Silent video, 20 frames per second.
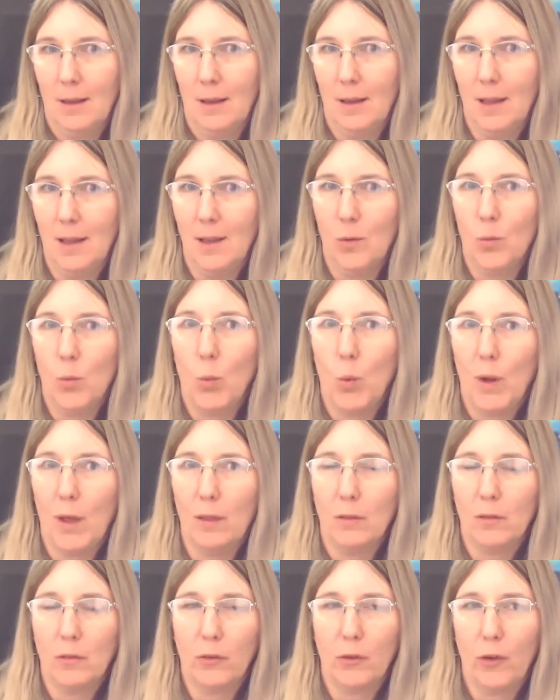in
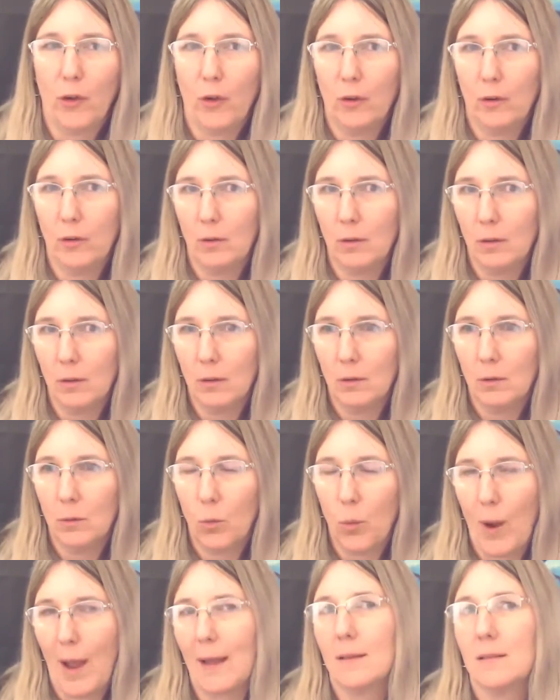with certain
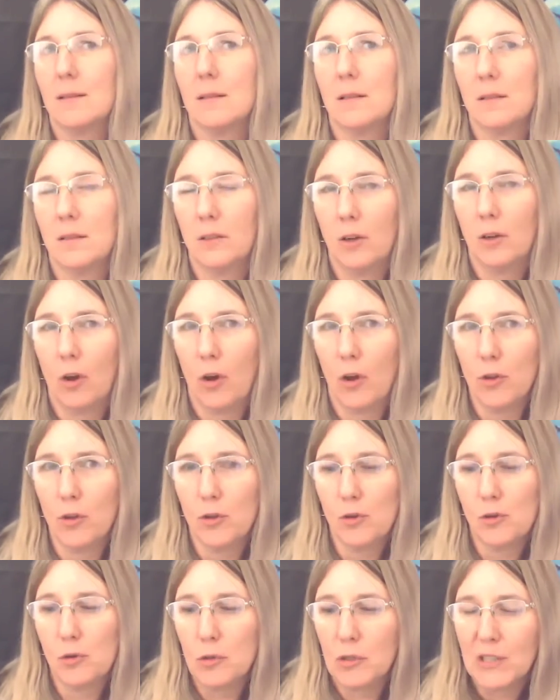waxes that I
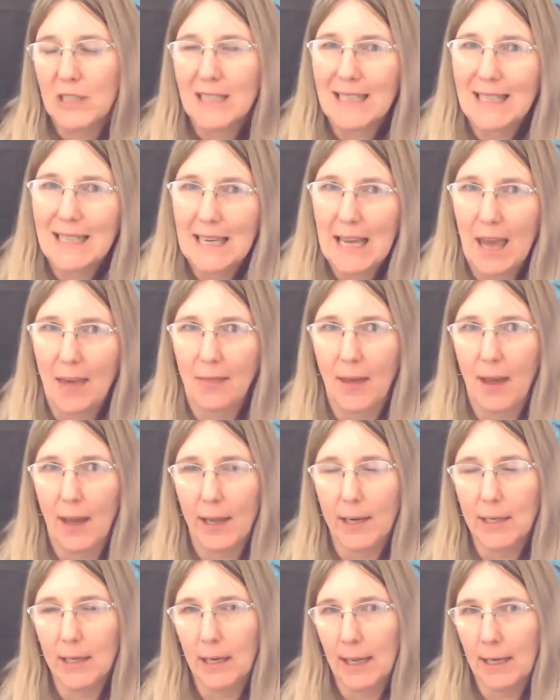use together
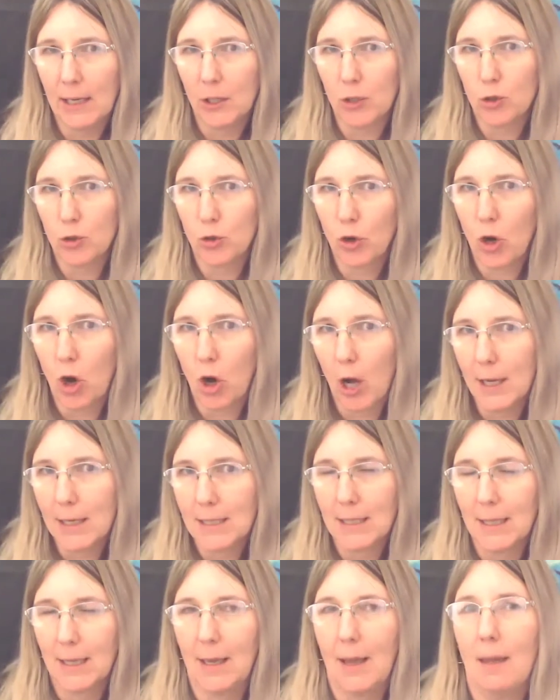and let it dry
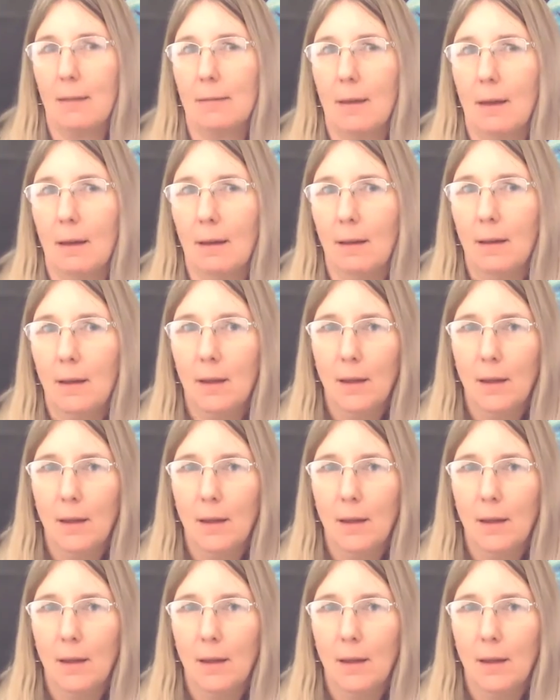together.